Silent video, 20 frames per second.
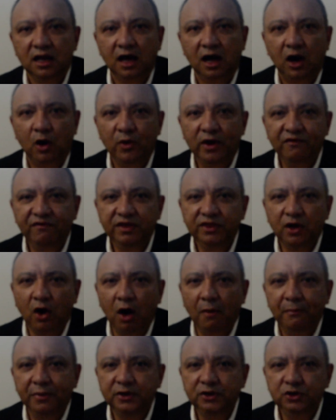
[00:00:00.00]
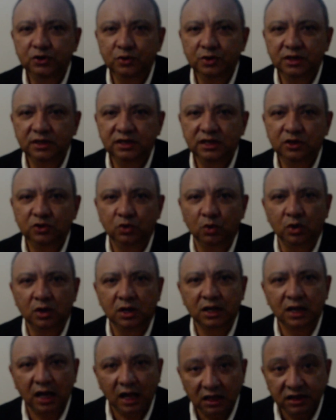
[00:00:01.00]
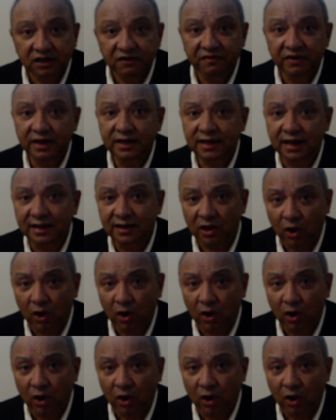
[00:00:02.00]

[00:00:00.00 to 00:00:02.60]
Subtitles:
However, the opportunity to cultivate and